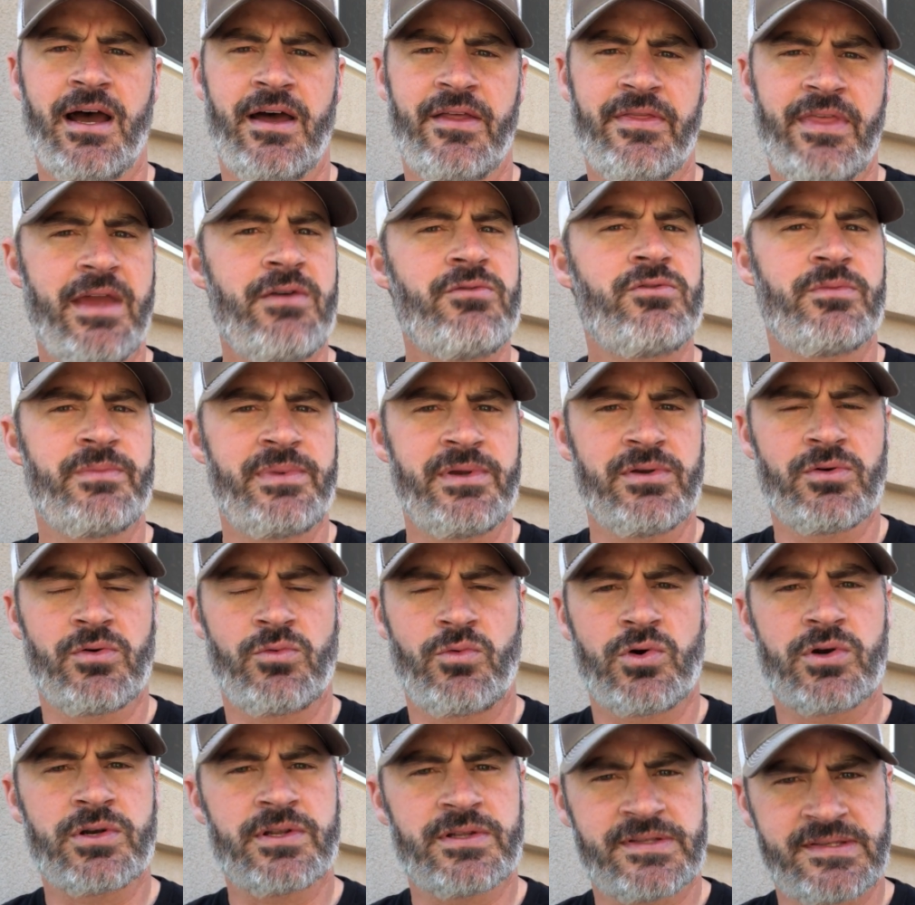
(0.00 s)
they will be
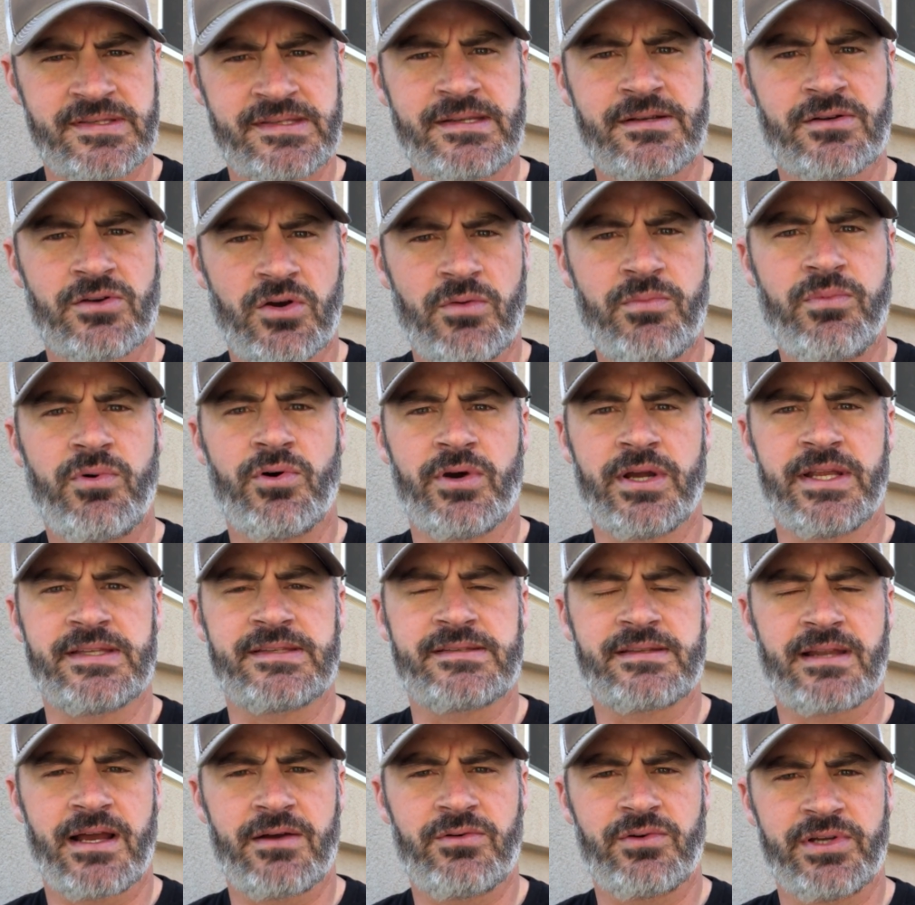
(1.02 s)
rewarded 0
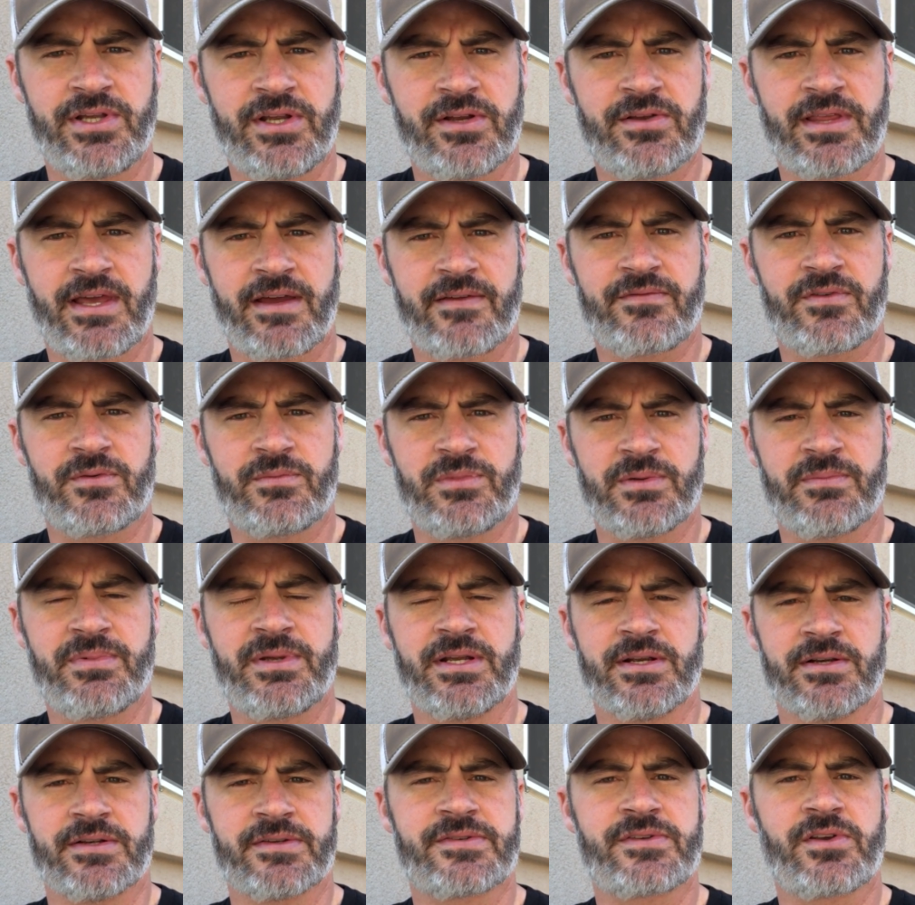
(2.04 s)
points, and I will hear that from your
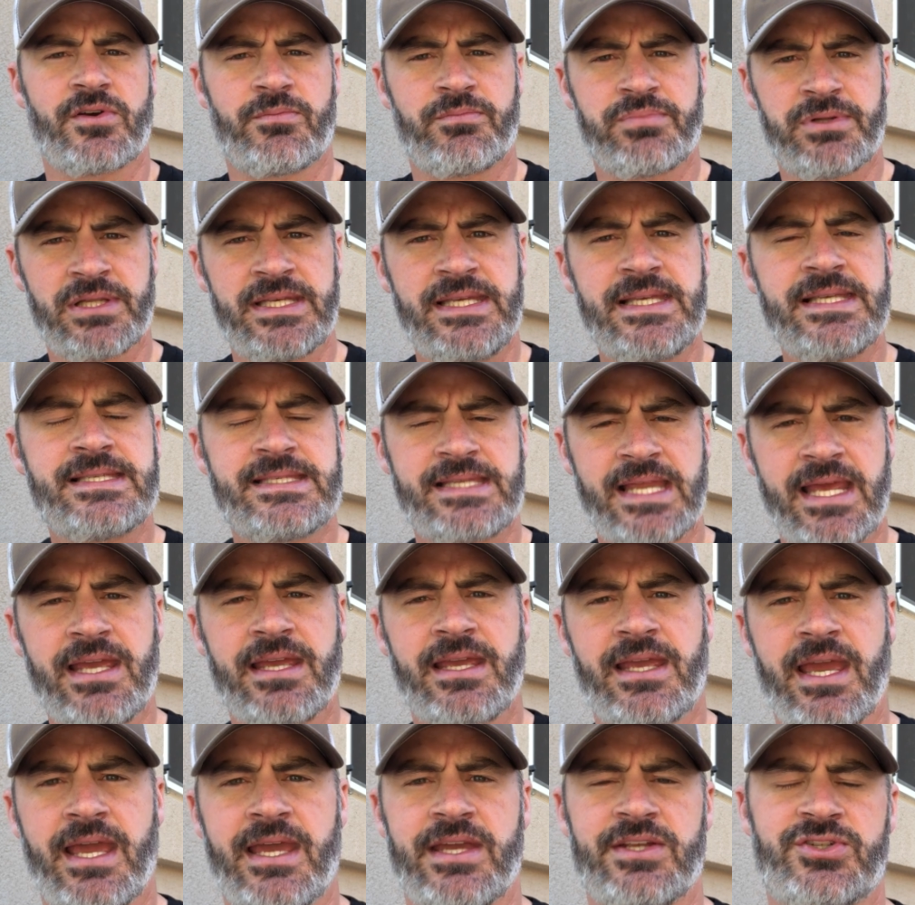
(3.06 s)
peers. So please stay
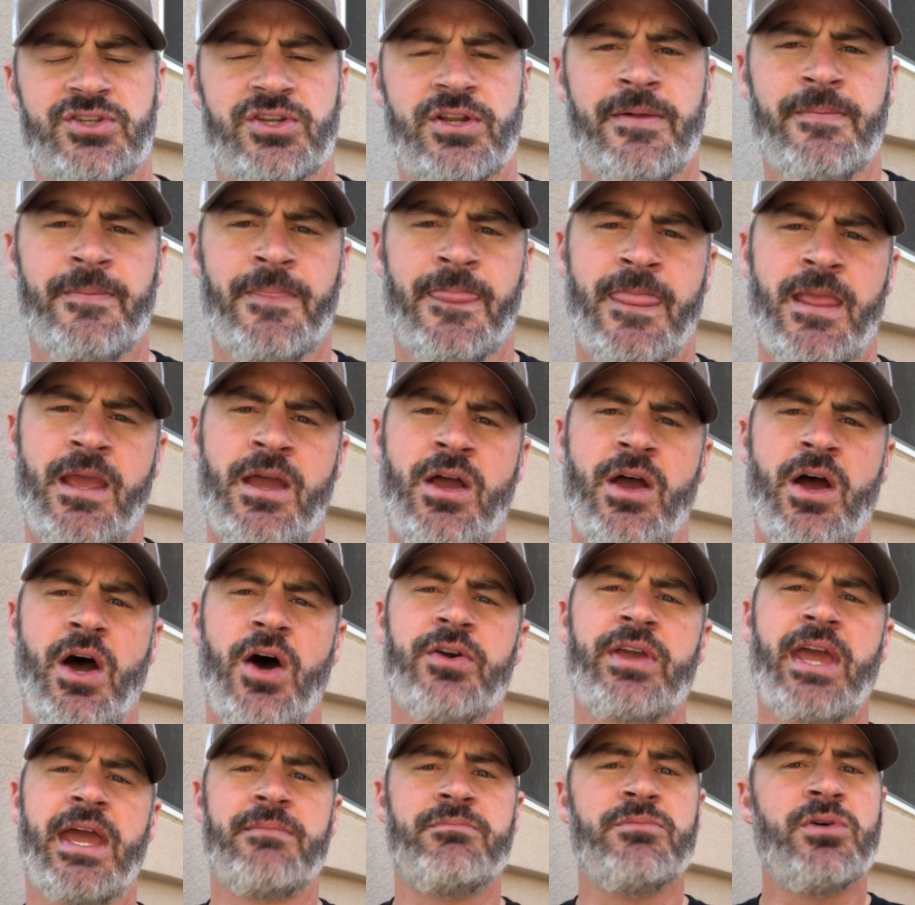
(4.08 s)
engaged.
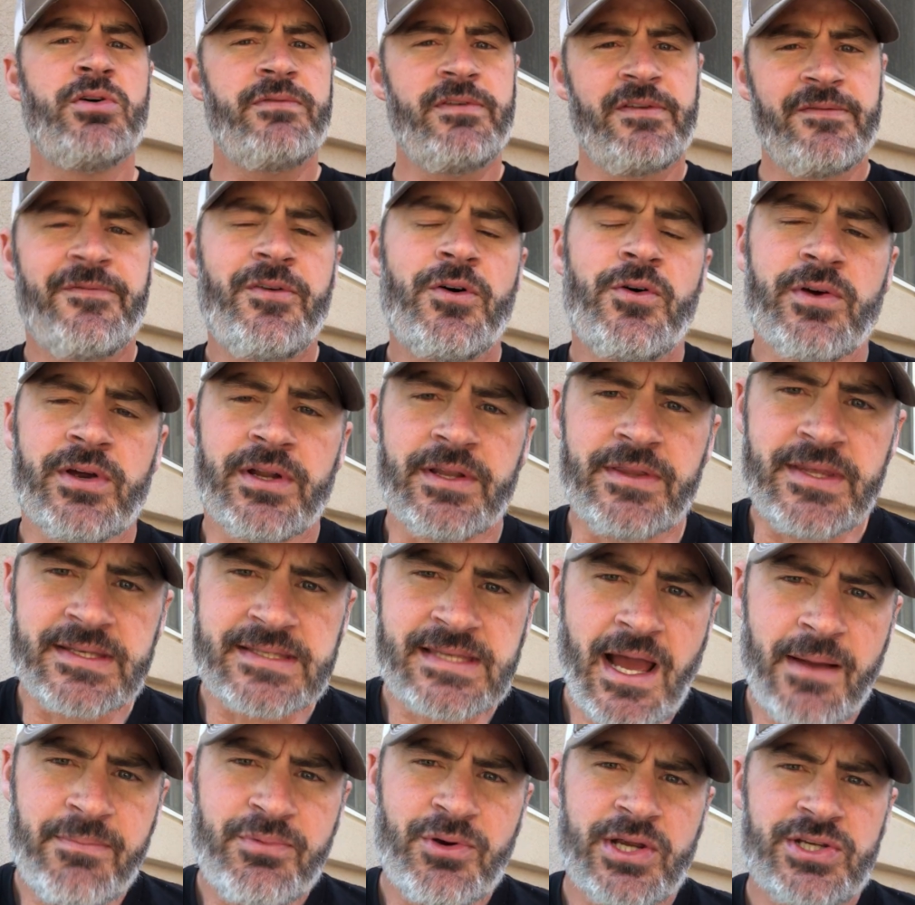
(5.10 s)
Okay, moving forward, this
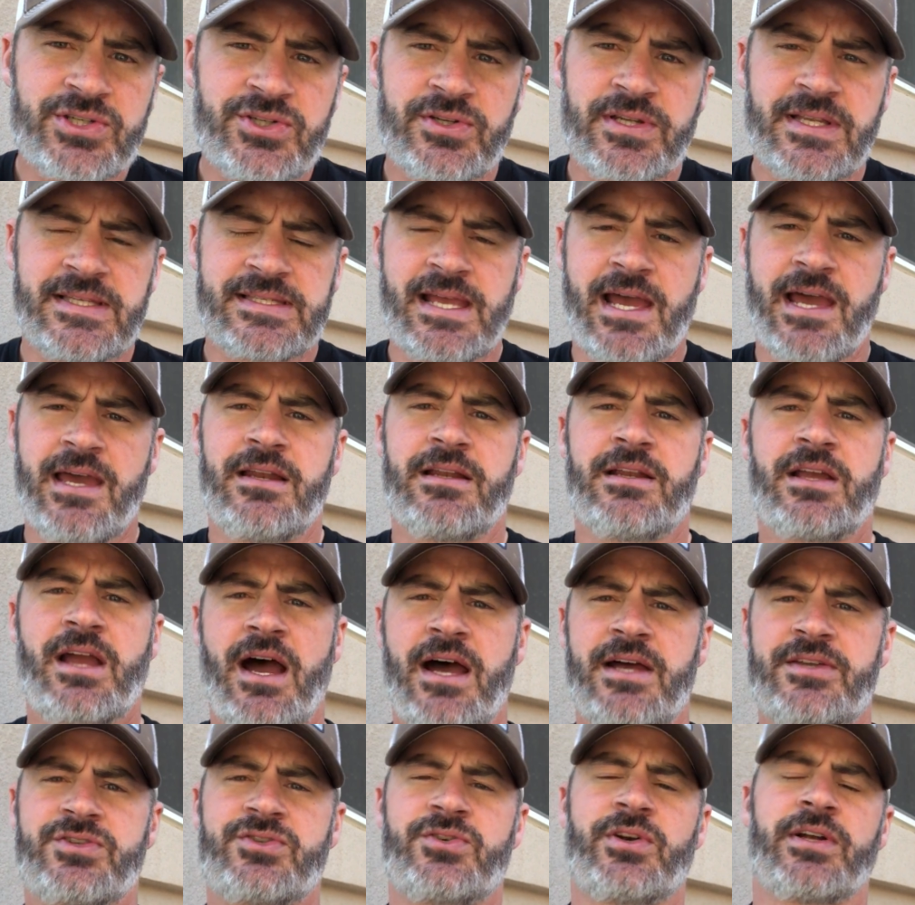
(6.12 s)
operational design
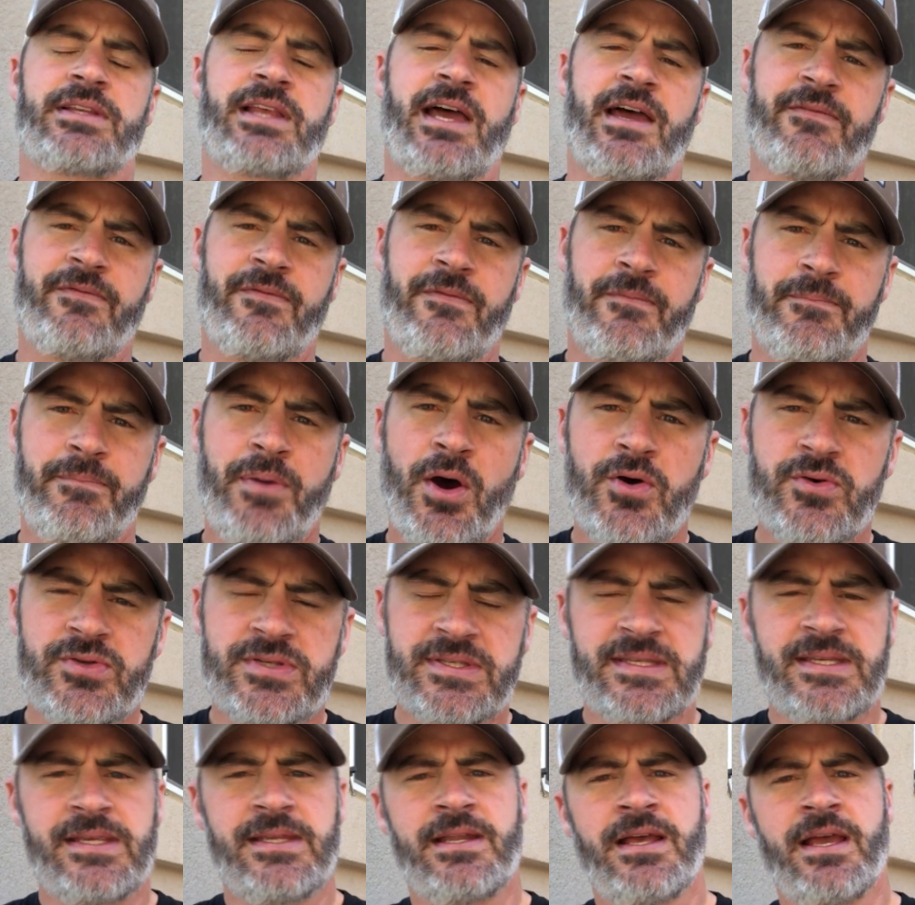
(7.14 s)
construct, I've
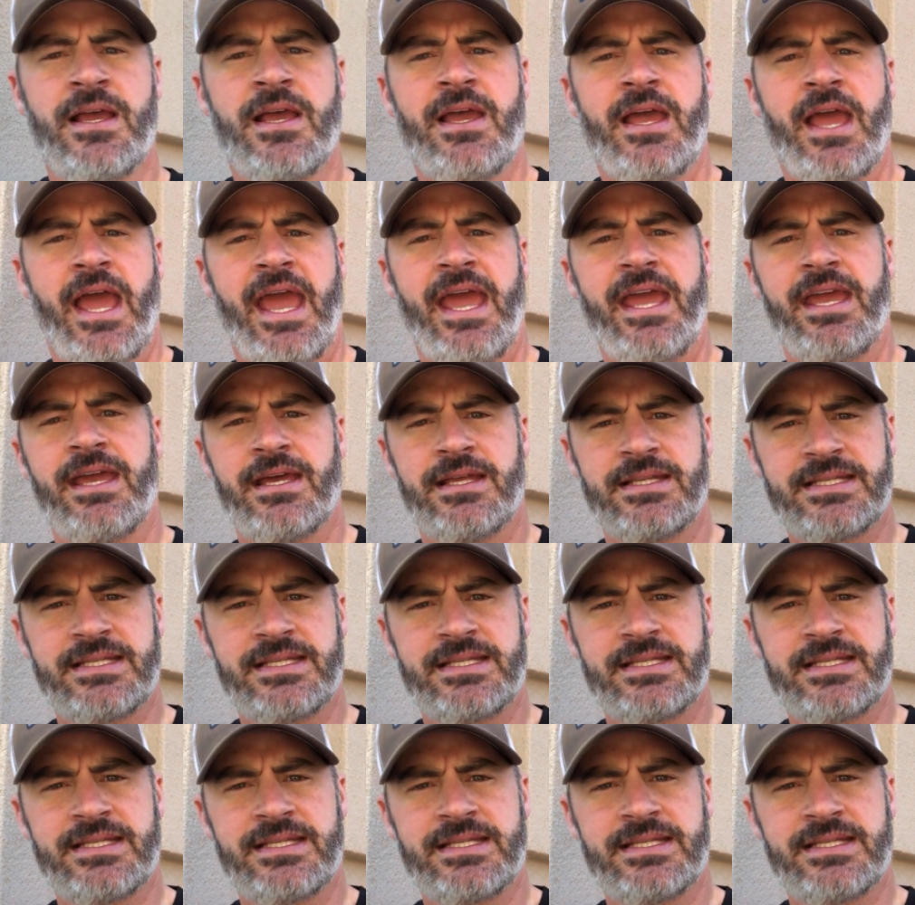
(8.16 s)
posted a